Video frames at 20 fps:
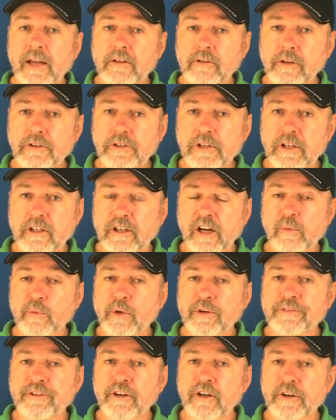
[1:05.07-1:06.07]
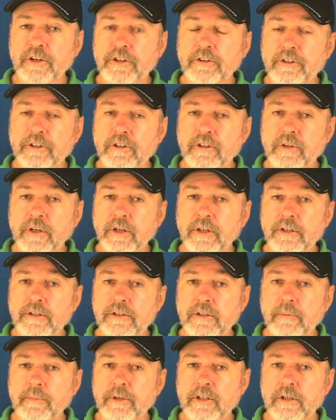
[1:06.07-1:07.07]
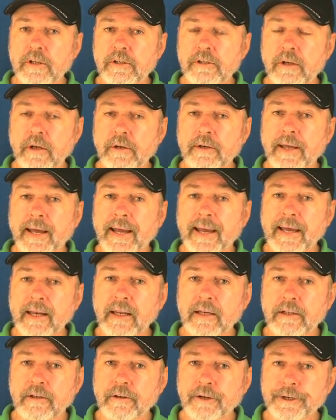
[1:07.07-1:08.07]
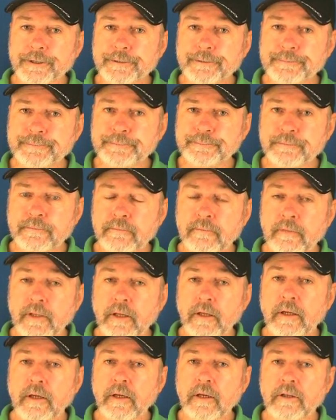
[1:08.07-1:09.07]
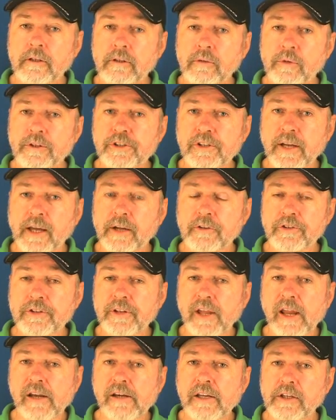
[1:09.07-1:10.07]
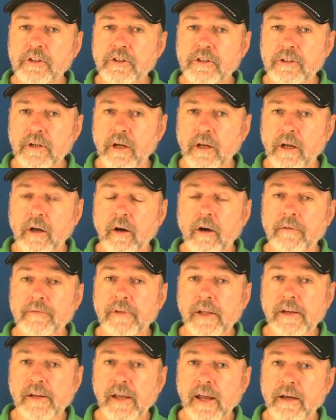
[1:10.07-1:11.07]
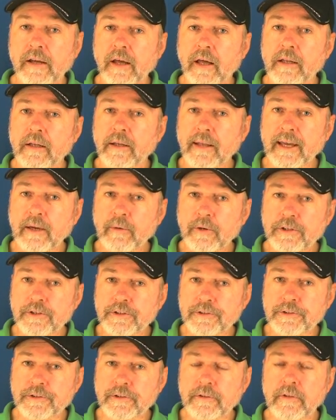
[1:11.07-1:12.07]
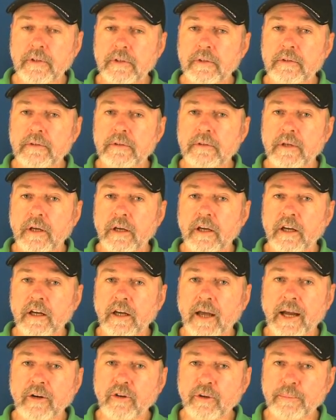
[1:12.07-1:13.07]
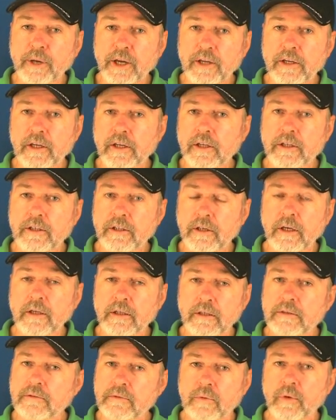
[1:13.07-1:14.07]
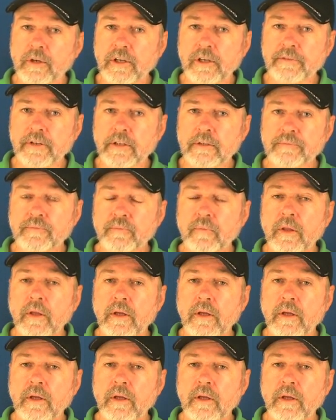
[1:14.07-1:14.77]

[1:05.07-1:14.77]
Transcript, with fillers: The agnostic I'm referring to is Mr. John Allegro, who was an outstanding scholar of dead languages, Aramaic, uh, whatever.